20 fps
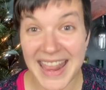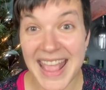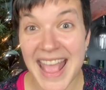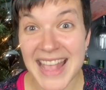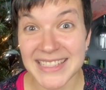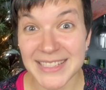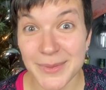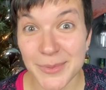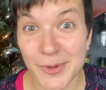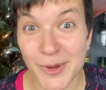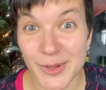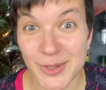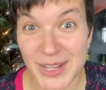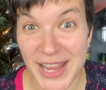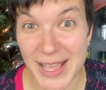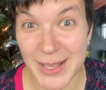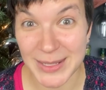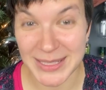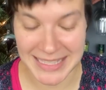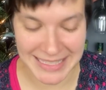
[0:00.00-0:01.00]
And it has some
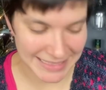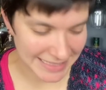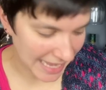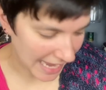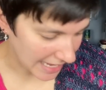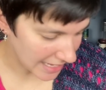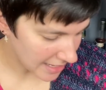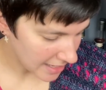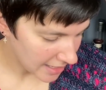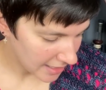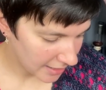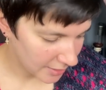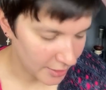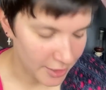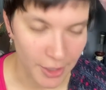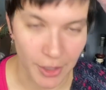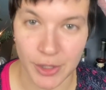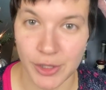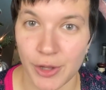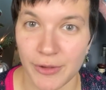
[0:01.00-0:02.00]
crochet hooks inside
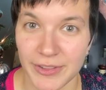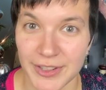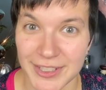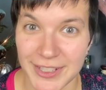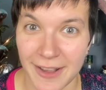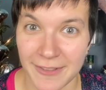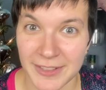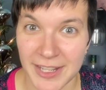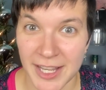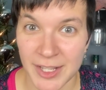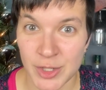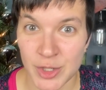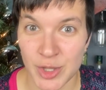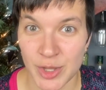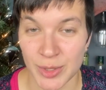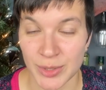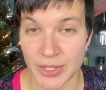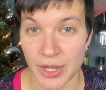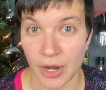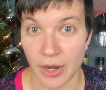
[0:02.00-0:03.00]
that are Clover Soft Touch.
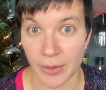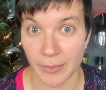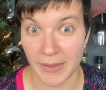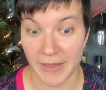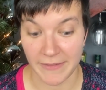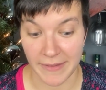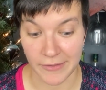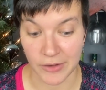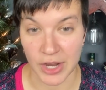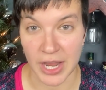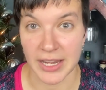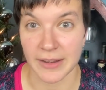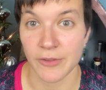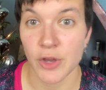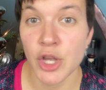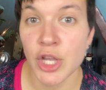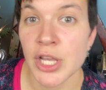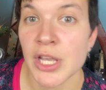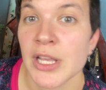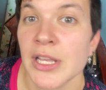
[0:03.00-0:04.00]
Those are my favorite kind of
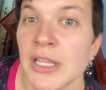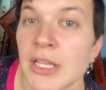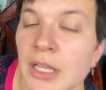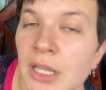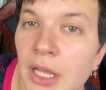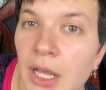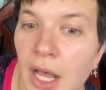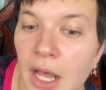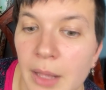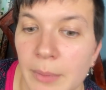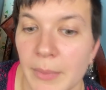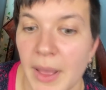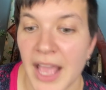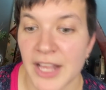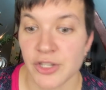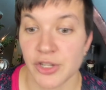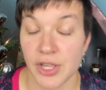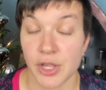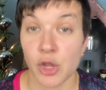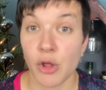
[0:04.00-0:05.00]
hook. Um,
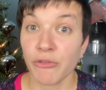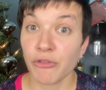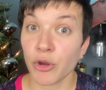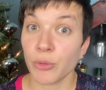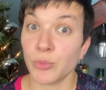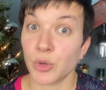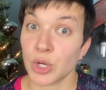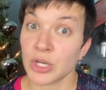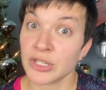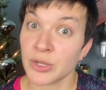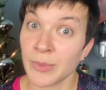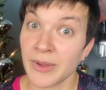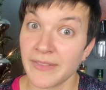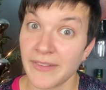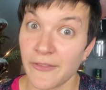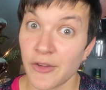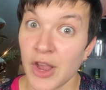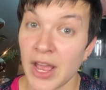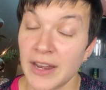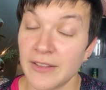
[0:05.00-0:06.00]
actually, Clover and are my
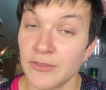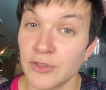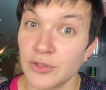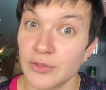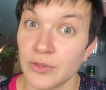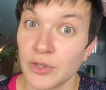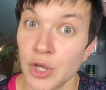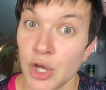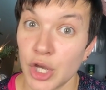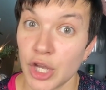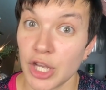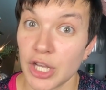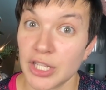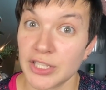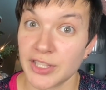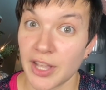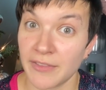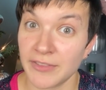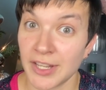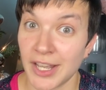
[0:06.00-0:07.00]
favorite kind of hook.
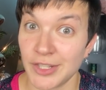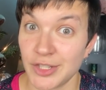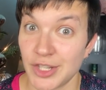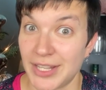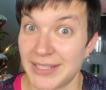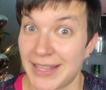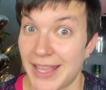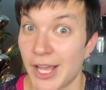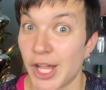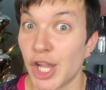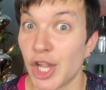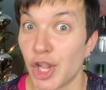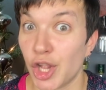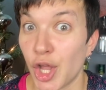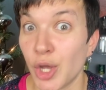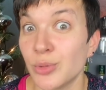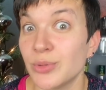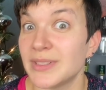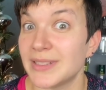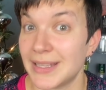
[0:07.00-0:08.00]
Soft Touch is a
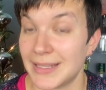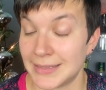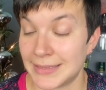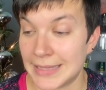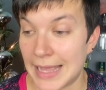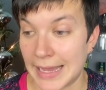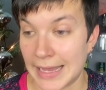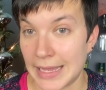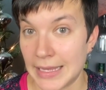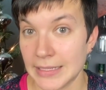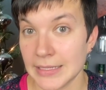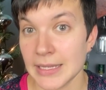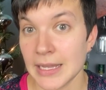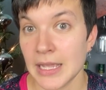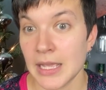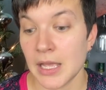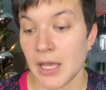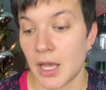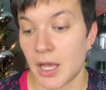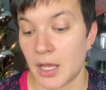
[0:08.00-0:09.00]
close second.
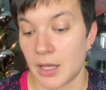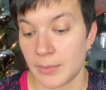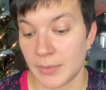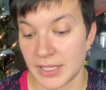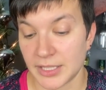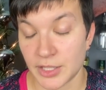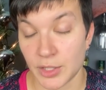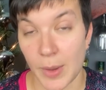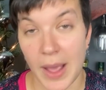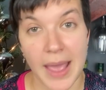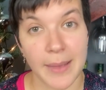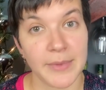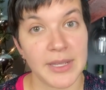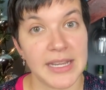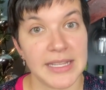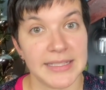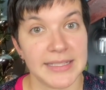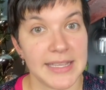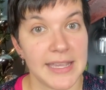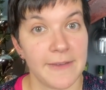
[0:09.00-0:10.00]
Um, and so I'm
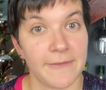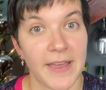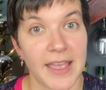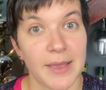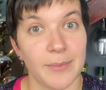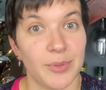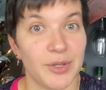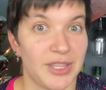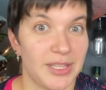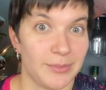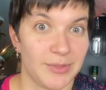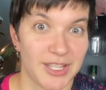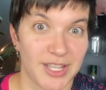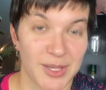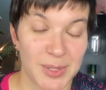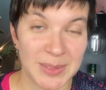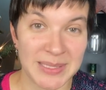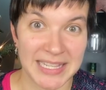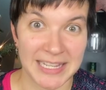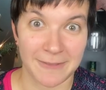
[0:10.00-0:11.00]
going to see if I can put them to
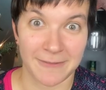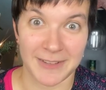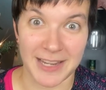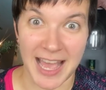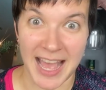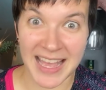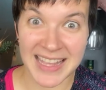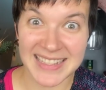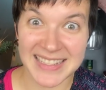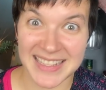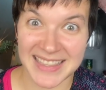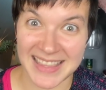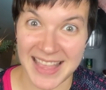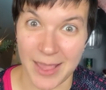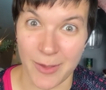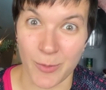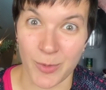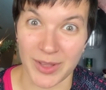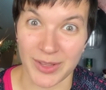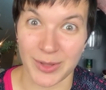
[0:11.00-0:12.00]
use. And if not,
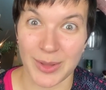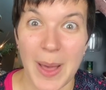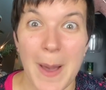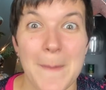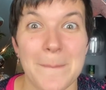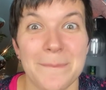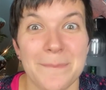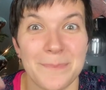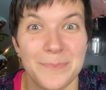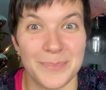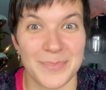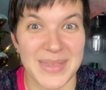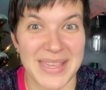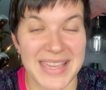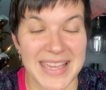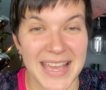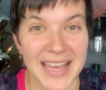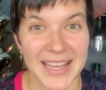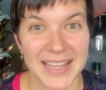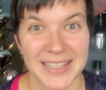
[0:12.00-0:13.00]
they will
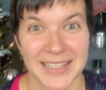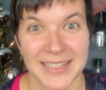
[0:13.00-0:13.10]
be